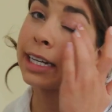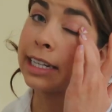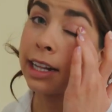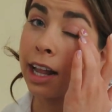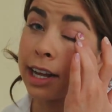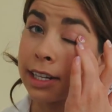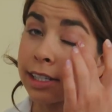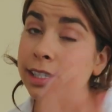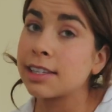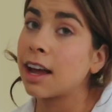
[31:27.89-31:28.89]
my
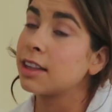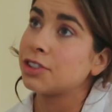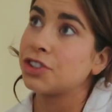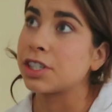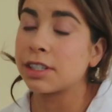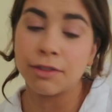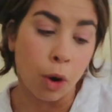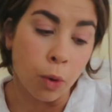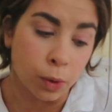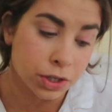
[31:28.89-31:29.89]
deadlines. There's just, of
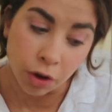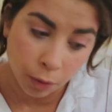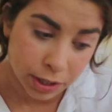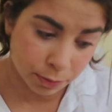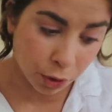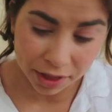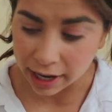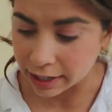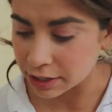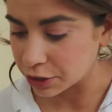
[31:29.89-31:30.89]
course, always more that
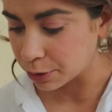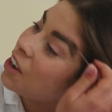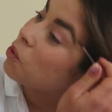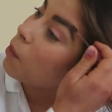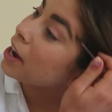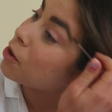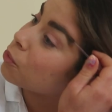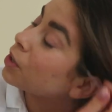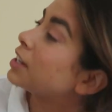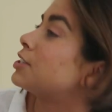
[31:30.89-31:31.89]
I can do. Why I
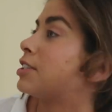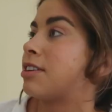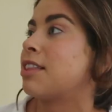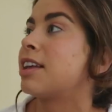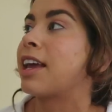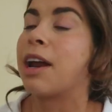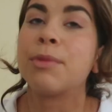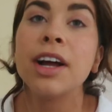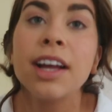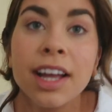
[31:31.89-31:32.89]
really turned on the
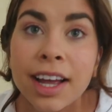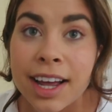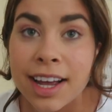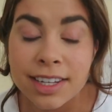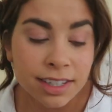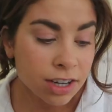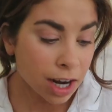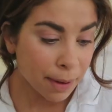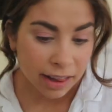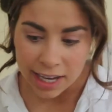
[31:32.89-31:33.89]
camera is to
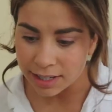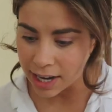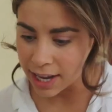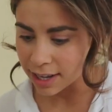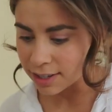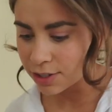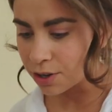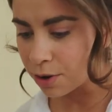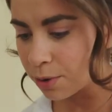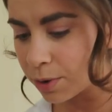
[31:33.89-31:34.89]
talk about last night.
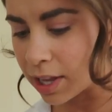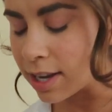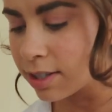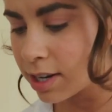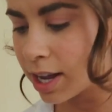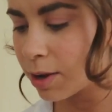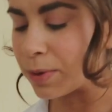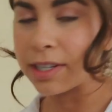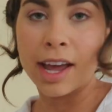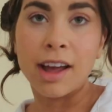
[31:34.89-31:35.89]
So last night
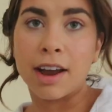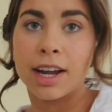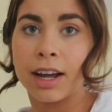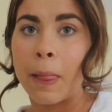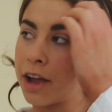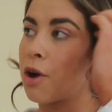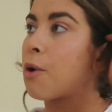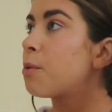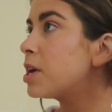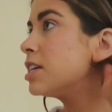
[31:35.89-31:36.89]
was chaotic. I
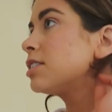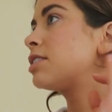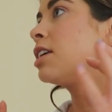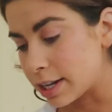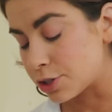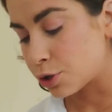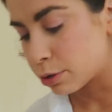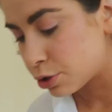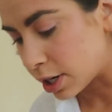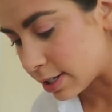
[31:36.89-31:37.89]
always get
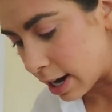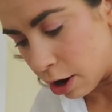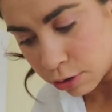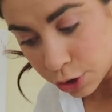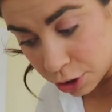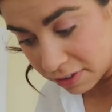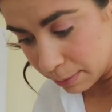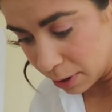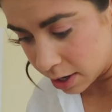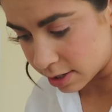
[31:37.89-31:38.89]
so stressed out
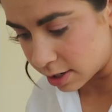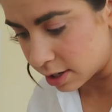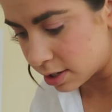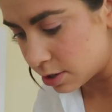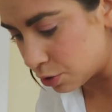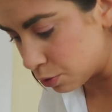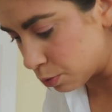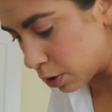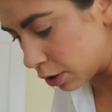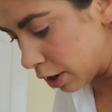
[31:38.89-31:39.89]
serving pasta
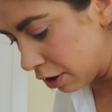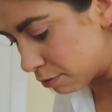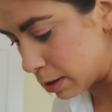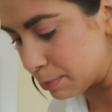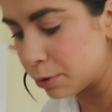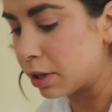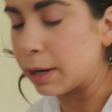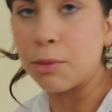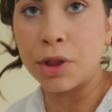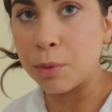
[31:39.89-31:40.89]
to a crowd of people,
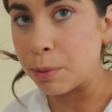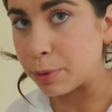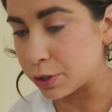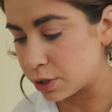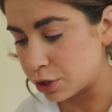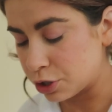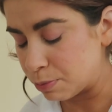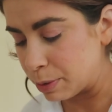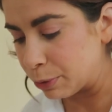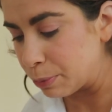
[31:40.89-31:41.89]
like more than one person or
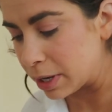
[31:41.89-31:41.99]
two people,